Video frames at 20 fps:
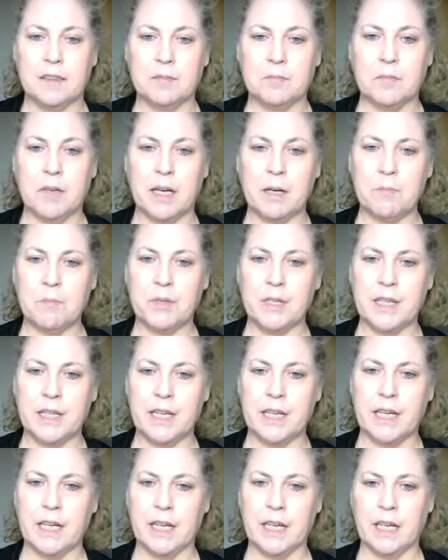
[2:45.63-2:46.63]
My
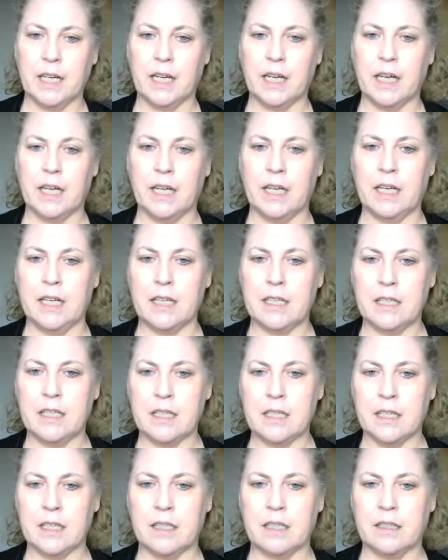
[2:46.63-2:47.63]
breathing and
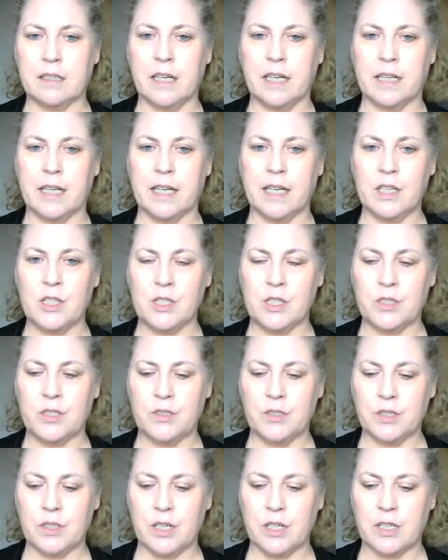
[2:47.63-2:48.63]
lung
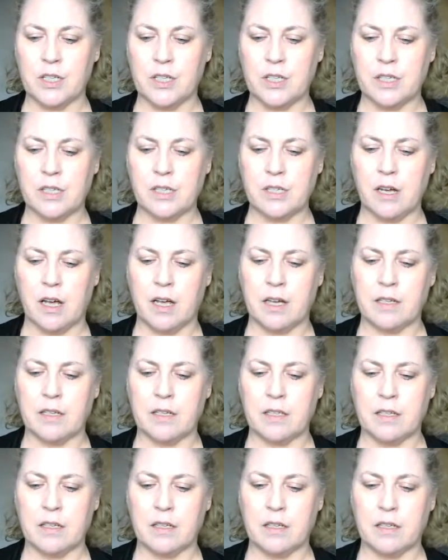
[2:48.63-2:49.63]
issues are just
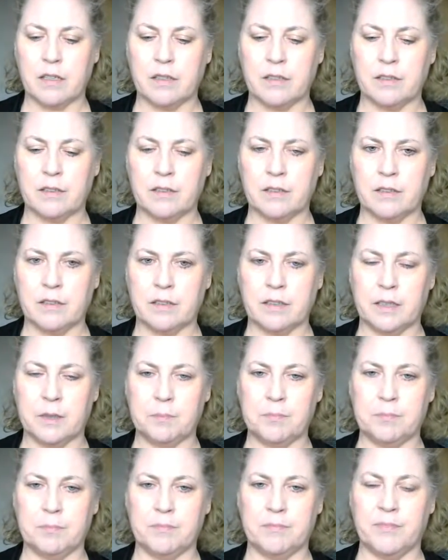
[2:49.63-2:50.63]
not
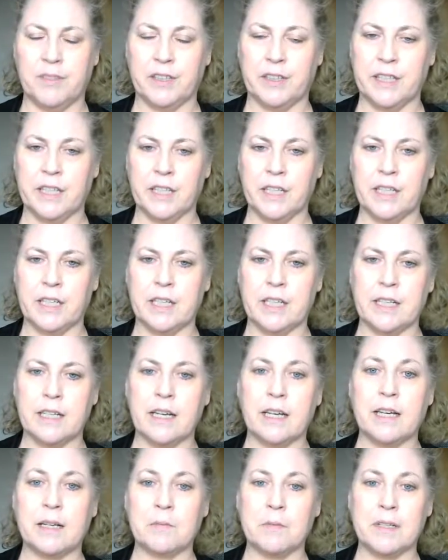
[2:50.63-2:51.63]
very good,
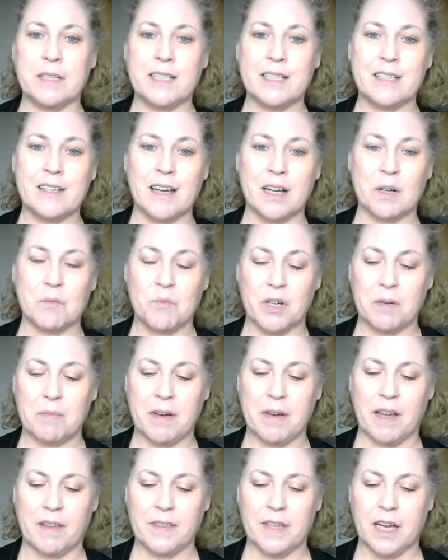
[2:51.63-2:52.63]
and I'm going to talk more
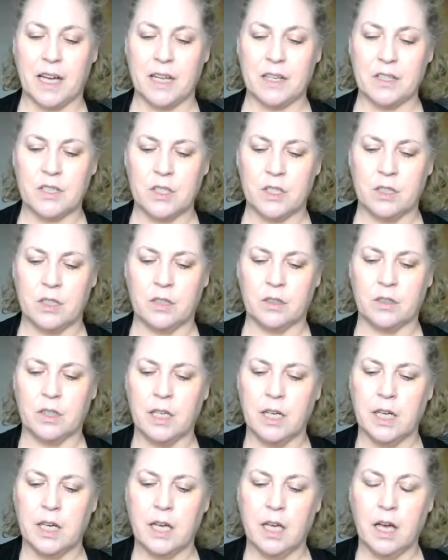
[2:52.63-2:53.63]
about that too.
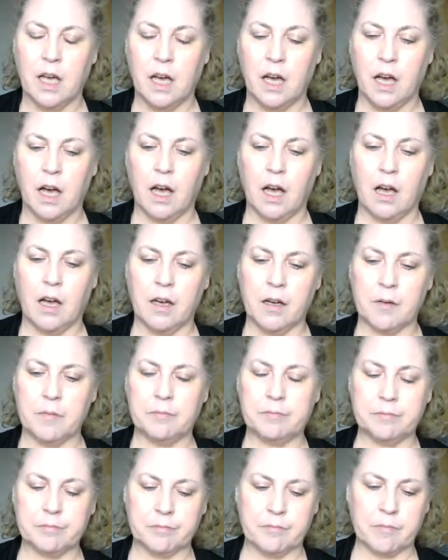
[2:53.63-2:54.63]

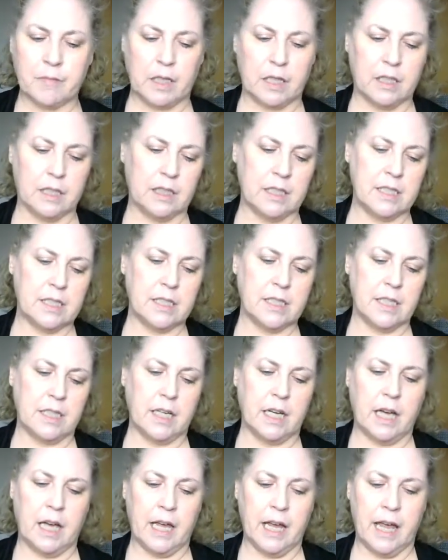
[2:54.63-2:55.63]
Um, let's
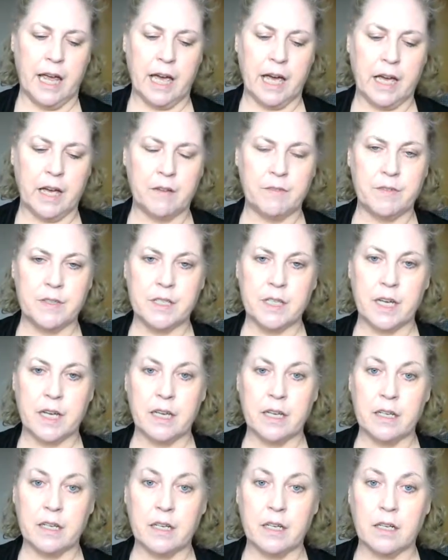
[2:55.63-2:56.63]
see, I have
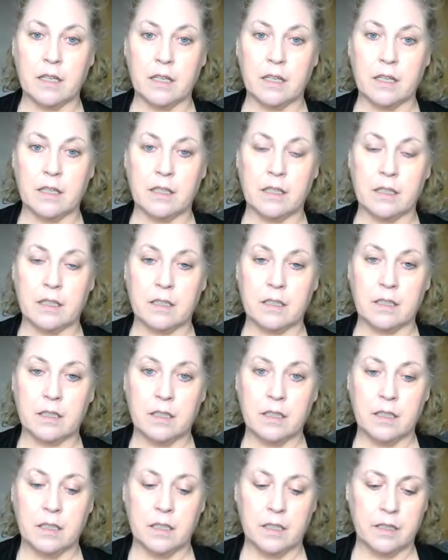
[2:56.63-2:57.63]
done,
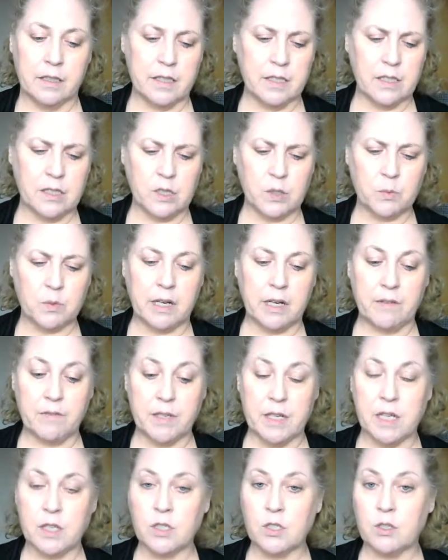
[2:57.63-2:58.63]
this is what I've
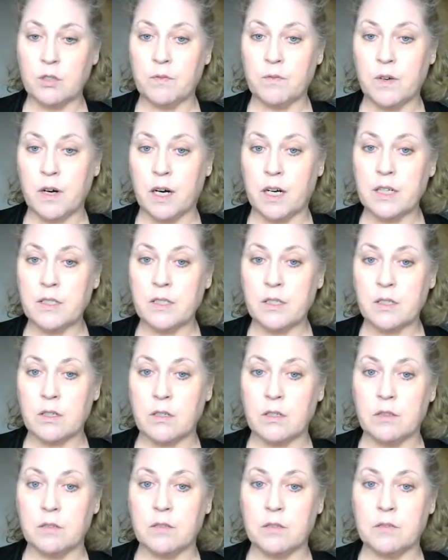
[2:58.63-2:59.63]
done so far,
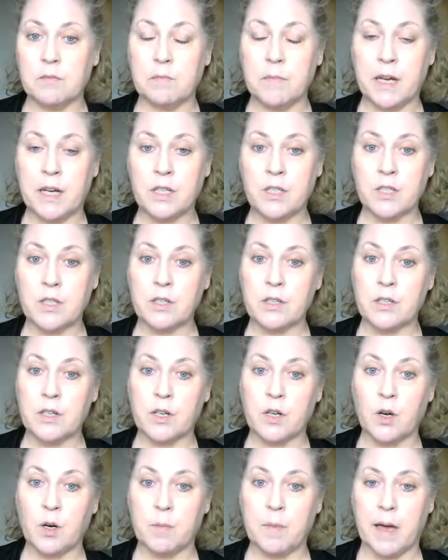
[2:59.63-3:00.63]
so make sure to
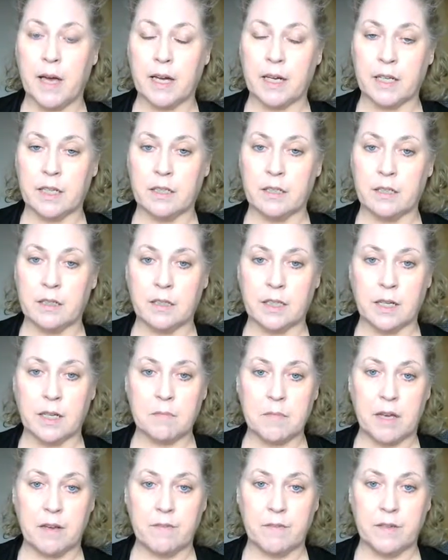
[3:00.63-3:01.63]
go back and look
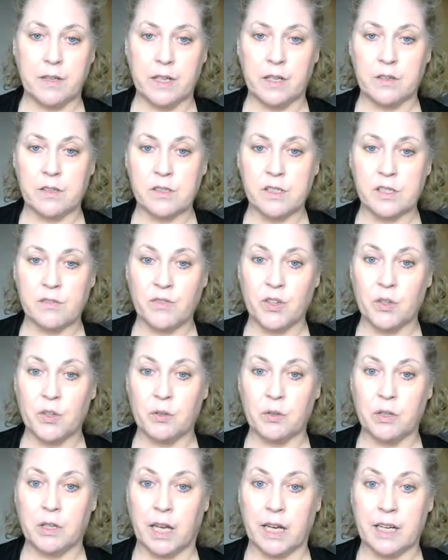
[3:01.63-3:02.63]
my videos if you
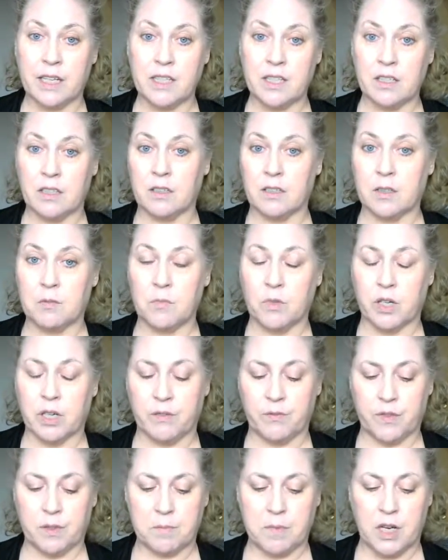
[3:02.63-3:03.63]
would like to learn more
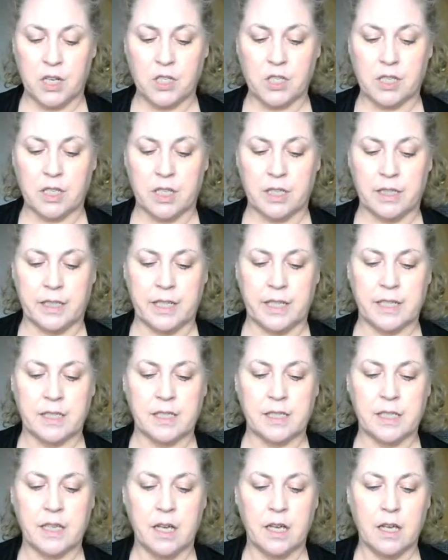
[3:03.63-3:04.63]
information on
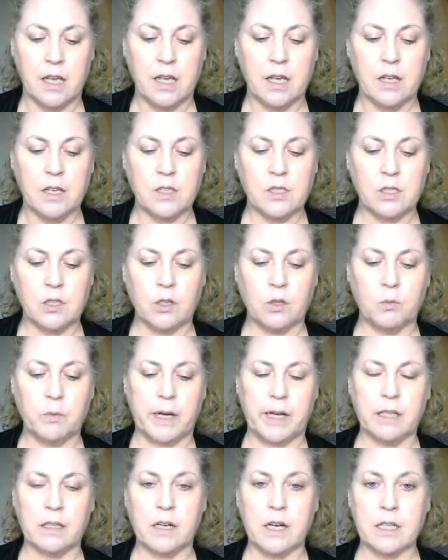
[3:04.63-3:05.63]
these. So
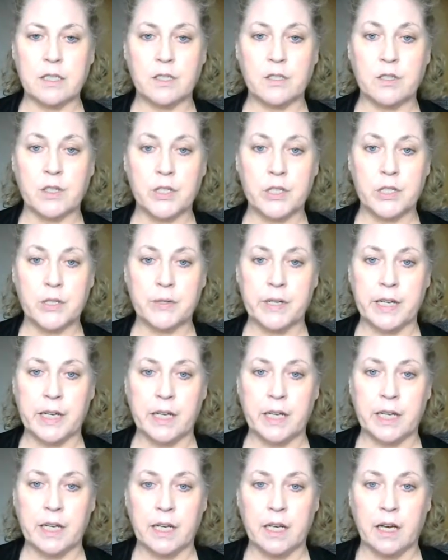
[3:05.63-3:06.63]
weight loss
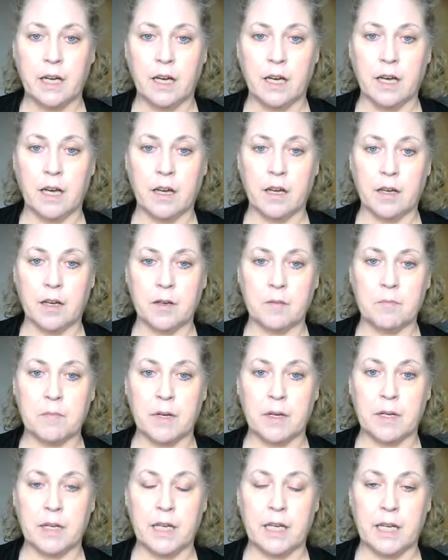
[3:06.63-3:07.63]
surgery
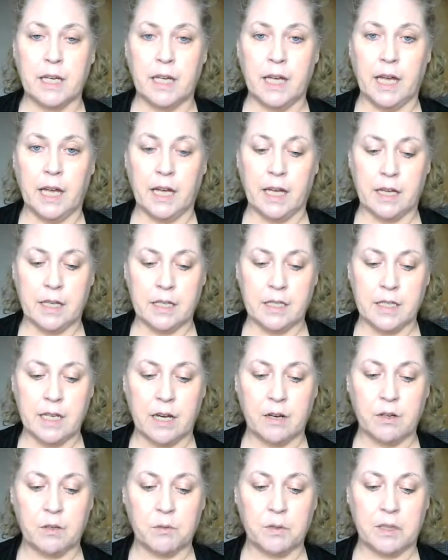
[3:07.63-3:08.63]
and
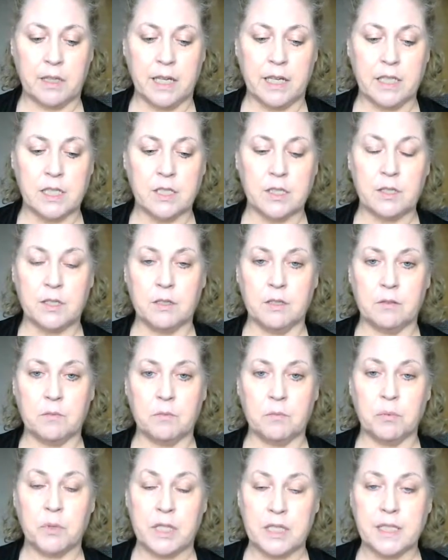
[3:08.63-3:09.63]
how it relates to
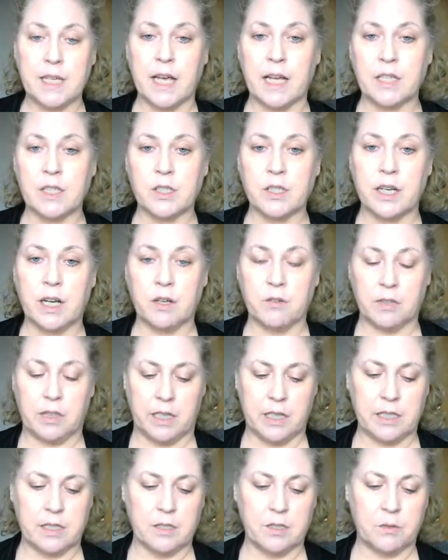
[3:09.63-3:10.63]
breast cancer and how it
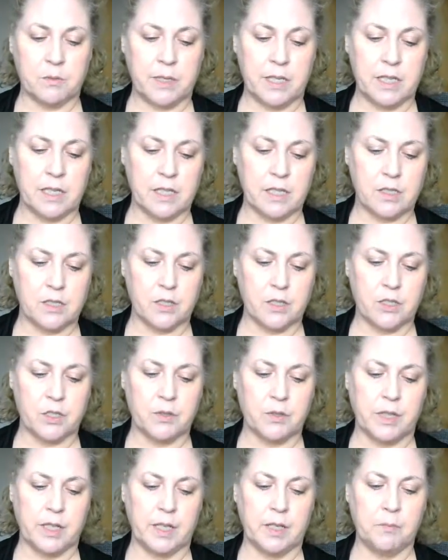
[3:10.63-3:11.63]
relates to weight loss
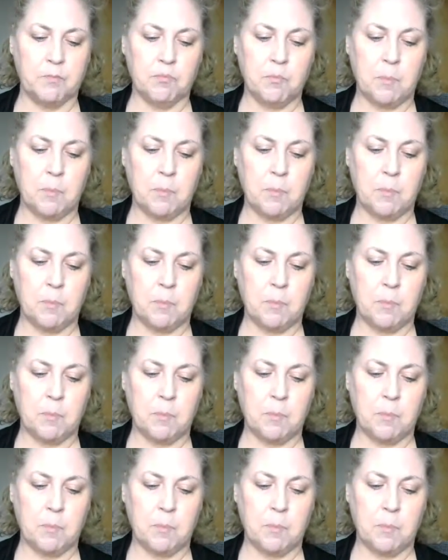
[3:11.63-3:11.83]
surgery,